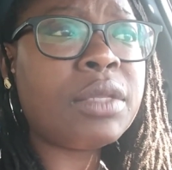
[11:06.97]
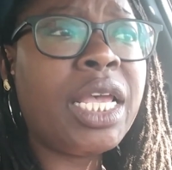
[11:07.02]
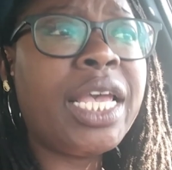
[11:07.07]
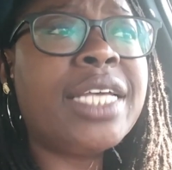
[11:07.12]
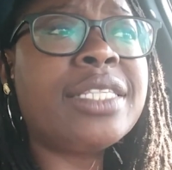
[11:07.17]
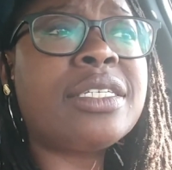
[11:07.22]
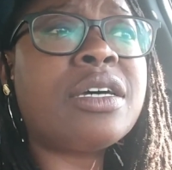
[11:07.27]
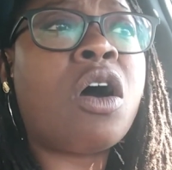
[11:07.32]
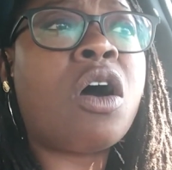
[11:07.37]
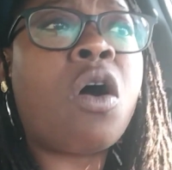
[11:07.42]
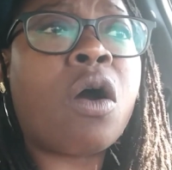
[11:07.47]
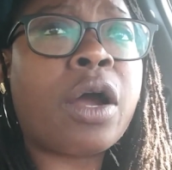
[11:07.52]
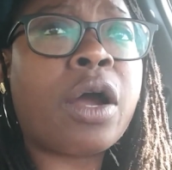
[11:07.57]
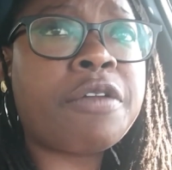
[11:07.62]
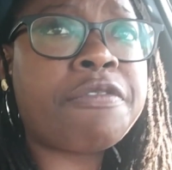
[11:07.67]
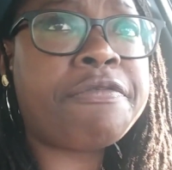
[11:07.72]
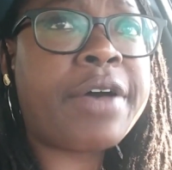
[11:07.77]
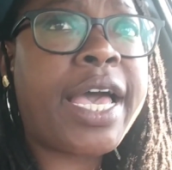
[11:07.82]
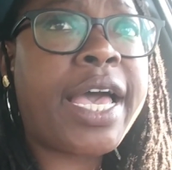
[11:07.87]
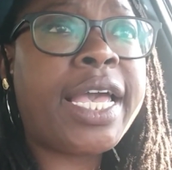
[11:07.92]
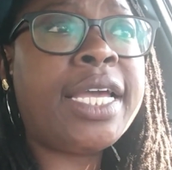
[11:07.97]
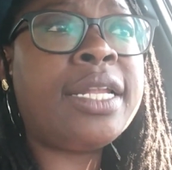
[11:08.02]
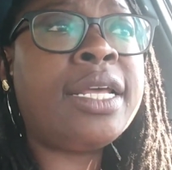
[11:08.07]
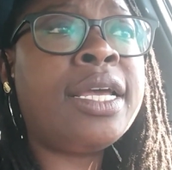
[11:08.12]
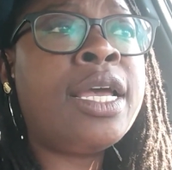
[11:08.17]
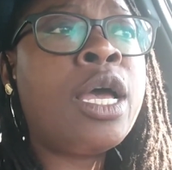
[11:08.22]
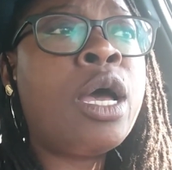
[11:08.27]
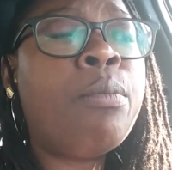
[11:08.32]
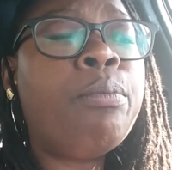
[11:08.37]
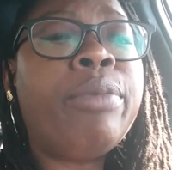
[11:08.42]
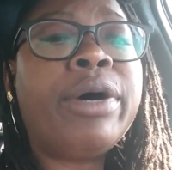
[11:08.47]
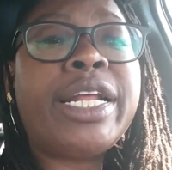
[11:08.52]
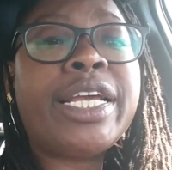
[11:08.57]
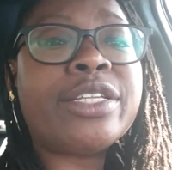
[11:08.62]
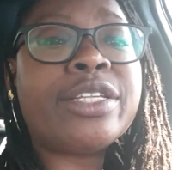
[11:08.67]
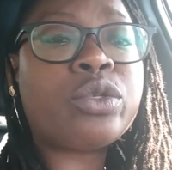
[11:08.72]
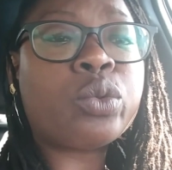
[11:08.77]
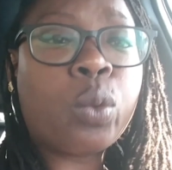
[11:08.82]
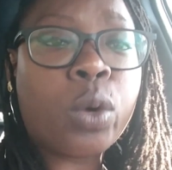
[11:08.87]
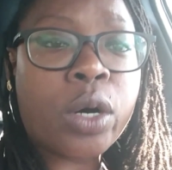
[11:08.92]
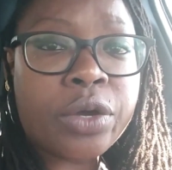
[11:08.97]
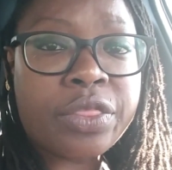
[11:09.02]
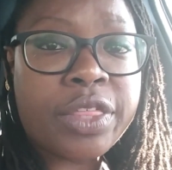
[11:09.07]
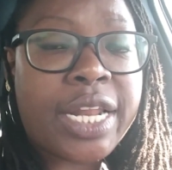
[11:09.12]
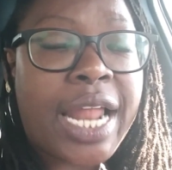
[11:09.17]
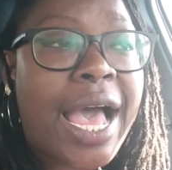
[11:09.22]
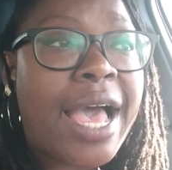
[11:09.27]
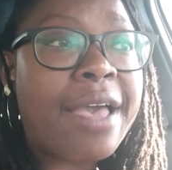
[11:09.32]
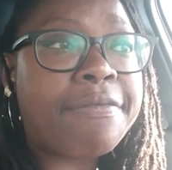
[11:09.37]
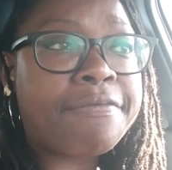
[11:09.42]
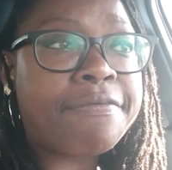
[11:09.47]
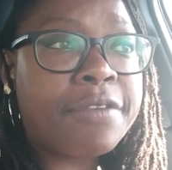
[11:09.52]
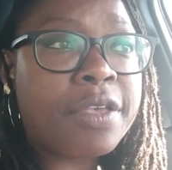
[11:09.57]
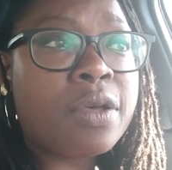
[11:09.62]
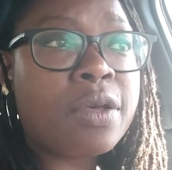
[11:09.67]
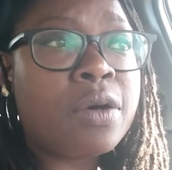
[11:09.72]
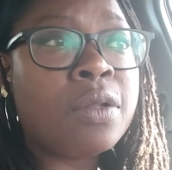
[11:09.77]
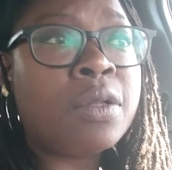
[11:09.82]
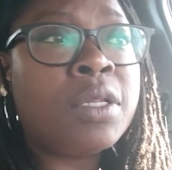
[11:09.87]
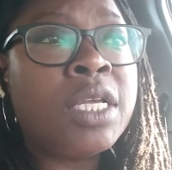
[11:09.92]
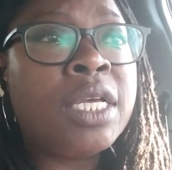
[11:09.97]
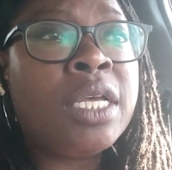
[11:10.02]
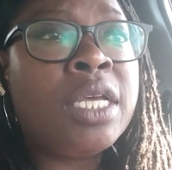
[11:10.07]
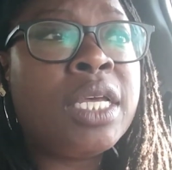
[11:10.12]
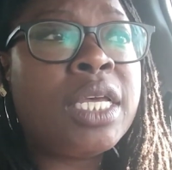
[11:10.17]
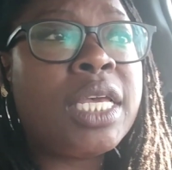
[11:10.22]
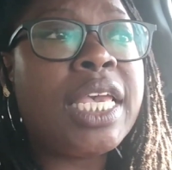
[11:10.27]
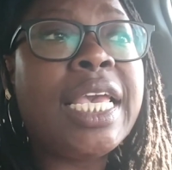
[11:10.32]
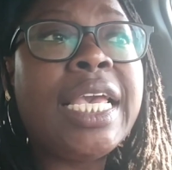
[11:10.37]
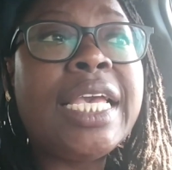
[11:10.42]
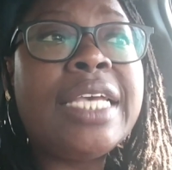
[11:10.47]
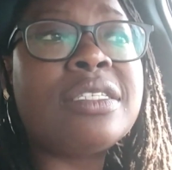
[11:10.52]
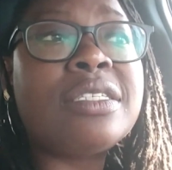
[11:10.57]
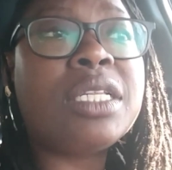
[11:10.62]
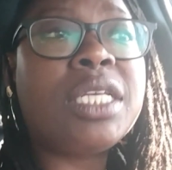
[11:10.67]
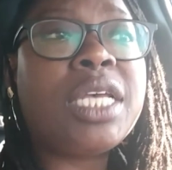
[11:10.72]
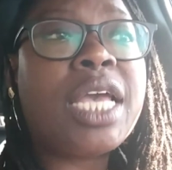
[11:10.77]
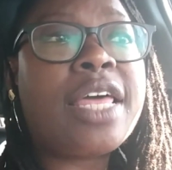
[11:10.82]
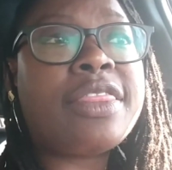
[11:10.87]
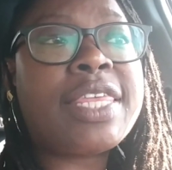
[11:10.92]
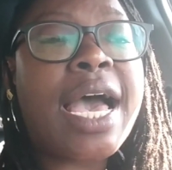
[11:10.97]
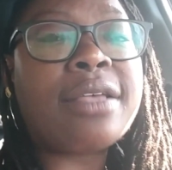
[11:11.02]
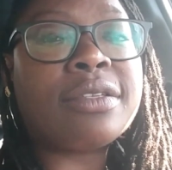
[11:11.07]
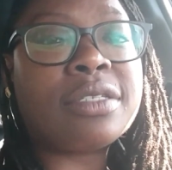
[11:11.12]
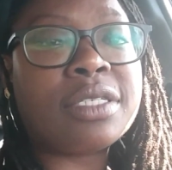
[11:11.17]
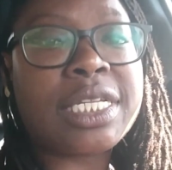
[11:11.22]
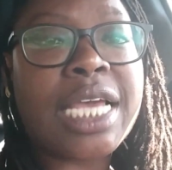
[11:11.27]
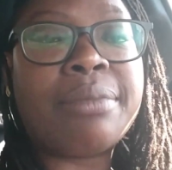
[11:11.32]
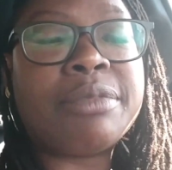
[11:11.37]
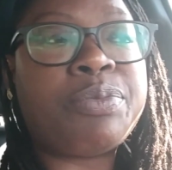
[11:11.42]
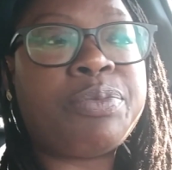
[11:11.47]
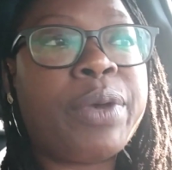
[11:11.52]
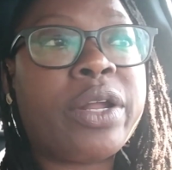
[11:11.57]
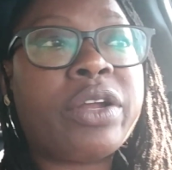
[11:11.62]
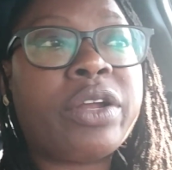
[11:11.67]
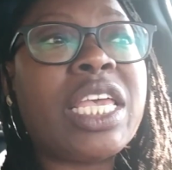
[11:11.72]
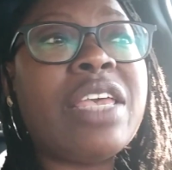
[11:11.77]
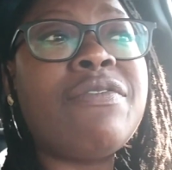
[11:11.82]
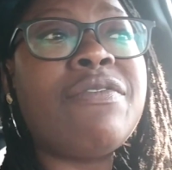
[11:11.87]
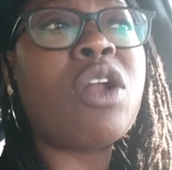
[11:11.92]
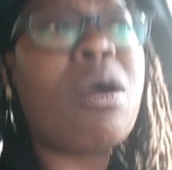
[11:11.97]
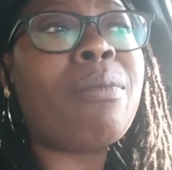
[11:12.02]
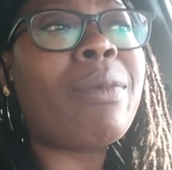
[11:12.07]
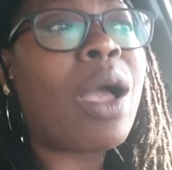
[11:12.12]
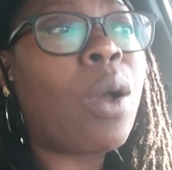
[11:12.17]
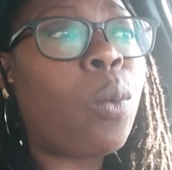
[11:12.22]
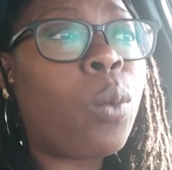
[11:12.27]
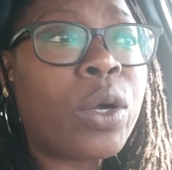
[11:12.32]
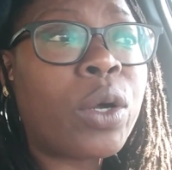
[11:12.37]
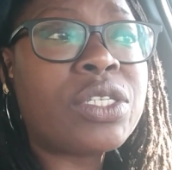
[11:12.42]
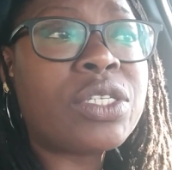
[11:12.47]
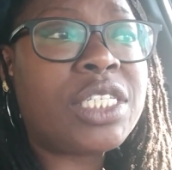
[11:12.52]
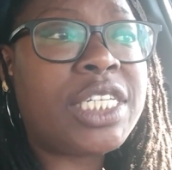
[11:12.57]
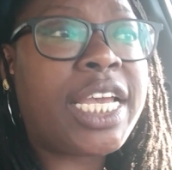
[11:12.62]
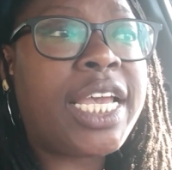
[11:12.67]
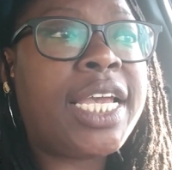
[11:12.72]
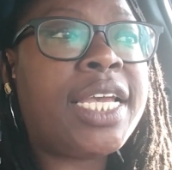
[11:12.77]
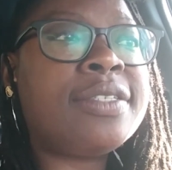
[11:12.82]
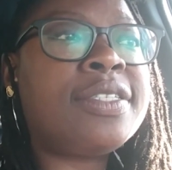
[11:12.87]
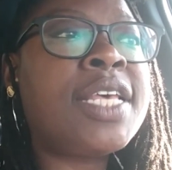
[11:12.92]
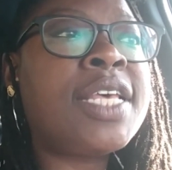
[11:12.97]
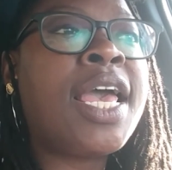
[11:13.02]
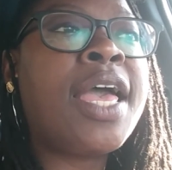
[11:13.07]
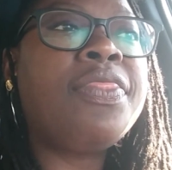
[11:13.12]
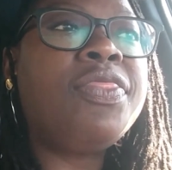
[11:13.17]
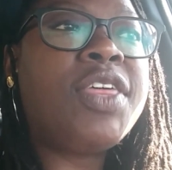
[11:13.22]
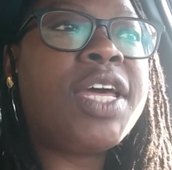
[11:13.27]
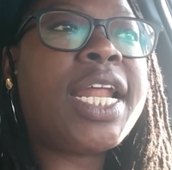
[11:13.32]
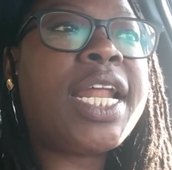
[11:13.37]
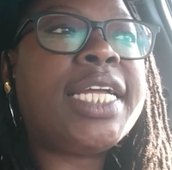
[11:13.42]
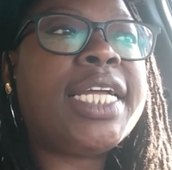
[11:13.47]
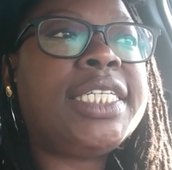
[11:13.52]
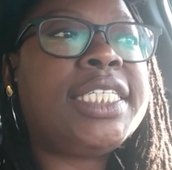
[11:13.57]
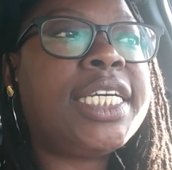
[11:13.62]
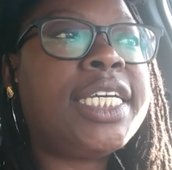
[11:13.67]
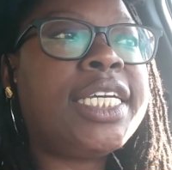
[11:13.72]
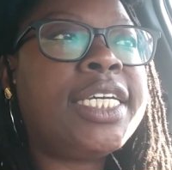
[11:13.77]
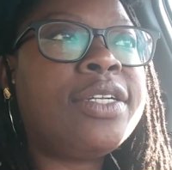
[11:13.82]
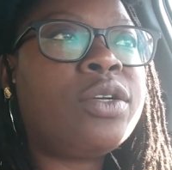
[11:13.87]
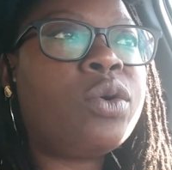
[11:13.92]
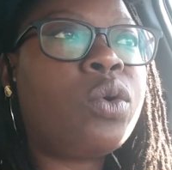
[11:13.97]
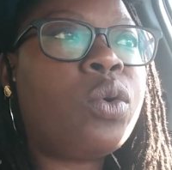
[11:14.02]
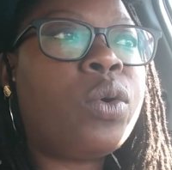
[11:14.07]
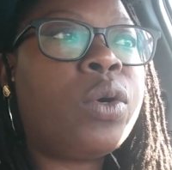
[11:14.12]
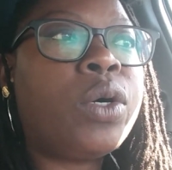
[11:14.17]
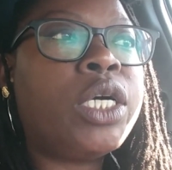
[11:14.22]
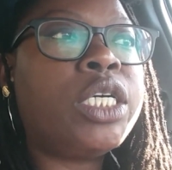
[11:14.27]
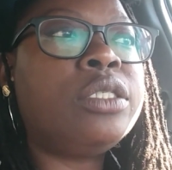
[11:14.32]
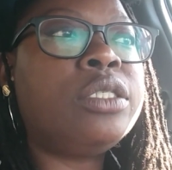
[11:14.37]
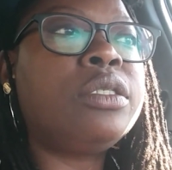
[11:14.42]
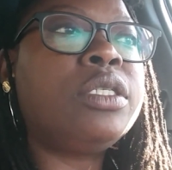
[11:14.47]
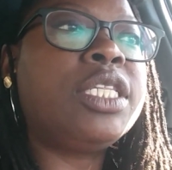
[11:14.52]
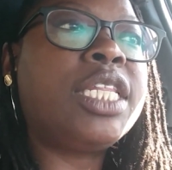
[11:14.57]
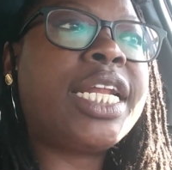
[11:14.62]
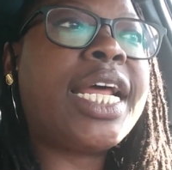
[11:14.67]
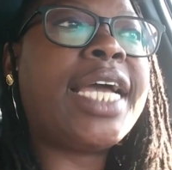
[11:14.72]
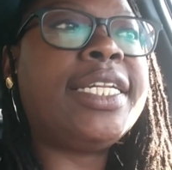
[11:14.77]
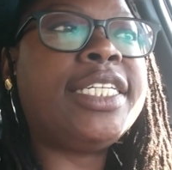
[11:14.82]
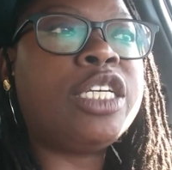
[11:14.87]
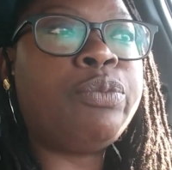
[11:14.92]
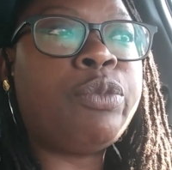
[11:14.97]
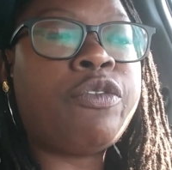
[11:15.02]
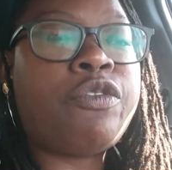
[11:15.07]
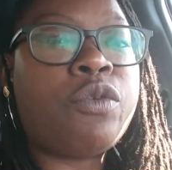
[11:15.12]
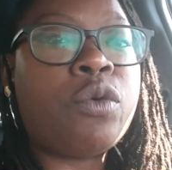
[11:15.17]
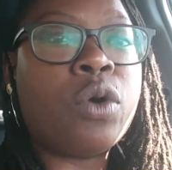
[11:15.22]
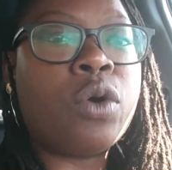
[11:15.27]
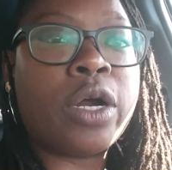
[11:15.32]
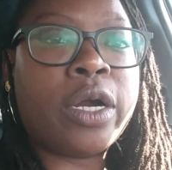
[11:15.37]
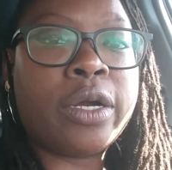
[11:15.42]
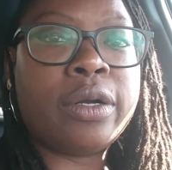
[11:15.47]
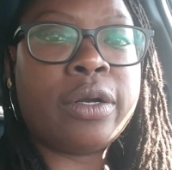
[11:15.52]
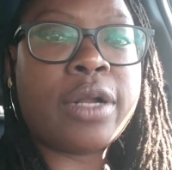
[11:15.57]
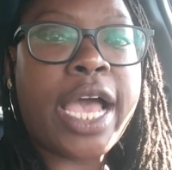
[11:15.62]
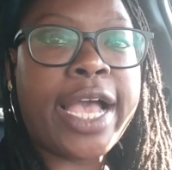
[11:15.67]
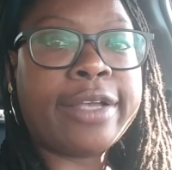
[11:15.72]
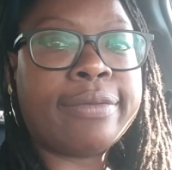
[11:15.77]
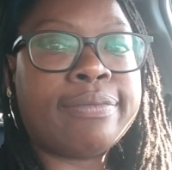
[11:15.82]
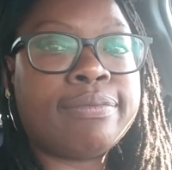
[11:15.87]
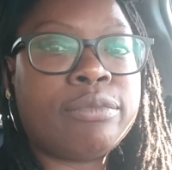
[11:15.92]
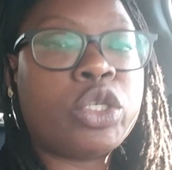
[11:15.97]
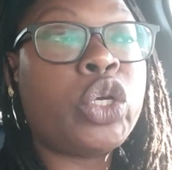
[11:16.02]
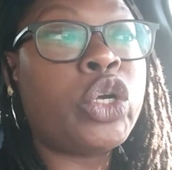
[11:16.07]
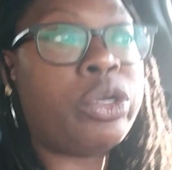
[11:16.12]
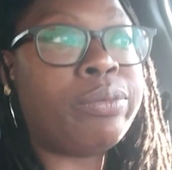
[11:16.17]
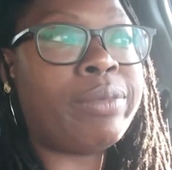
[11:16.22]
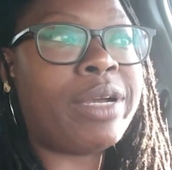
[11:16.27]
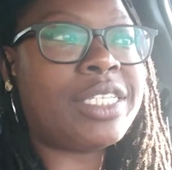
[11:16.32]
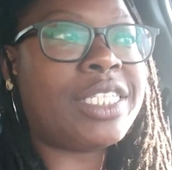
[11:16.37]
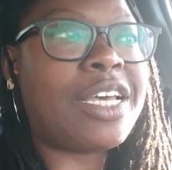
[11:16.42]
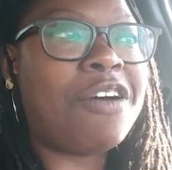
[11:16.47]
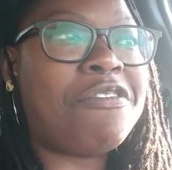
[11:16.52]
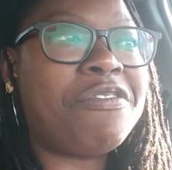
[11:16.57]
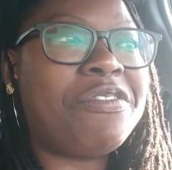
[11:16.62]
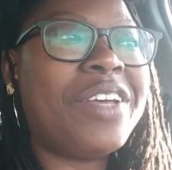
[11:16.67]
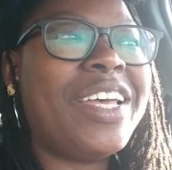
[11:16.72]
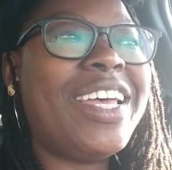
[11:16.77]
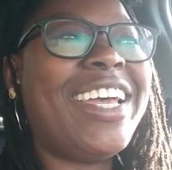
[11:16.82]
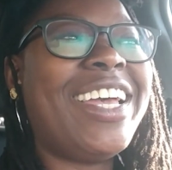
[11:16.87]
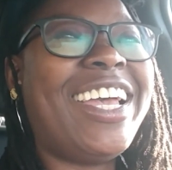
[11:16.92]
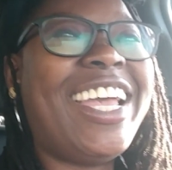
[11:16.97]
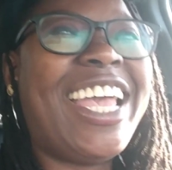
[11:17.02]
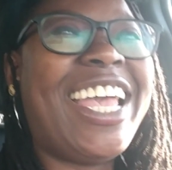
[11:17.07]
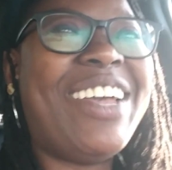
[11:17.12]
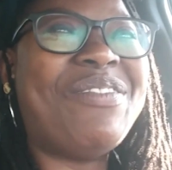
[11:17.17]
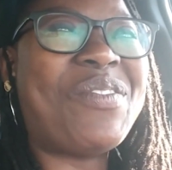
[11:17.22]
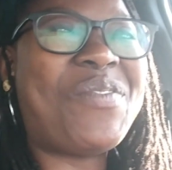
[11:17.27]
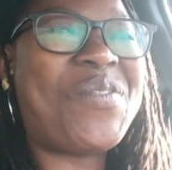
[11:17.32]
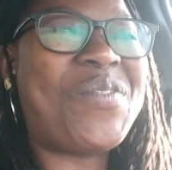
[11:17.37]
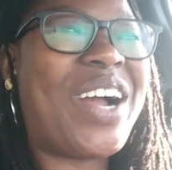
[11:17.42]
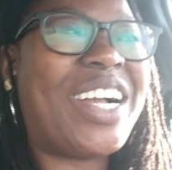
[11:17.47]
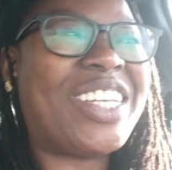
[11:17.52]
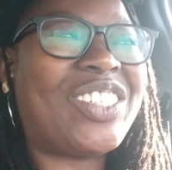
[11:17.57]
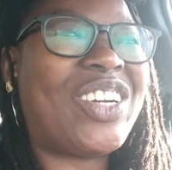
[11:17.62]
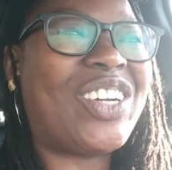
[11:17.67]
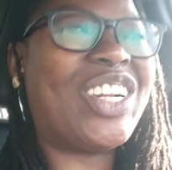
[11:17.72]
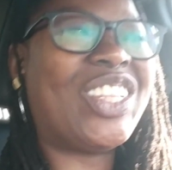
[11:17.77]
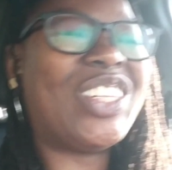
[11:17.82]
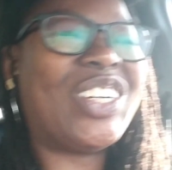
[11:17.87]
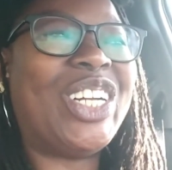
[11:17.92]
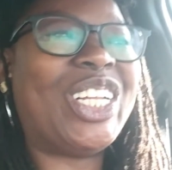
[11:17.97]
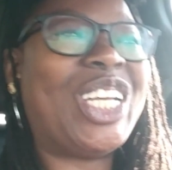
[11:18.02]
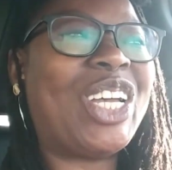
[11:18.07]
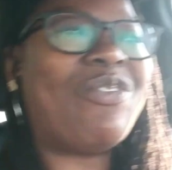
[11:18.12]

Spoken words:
It's a hard fight, but it's worth it. I feel easily 1,000 times better, even on my worst days, than I did before I cured myself and before I started learning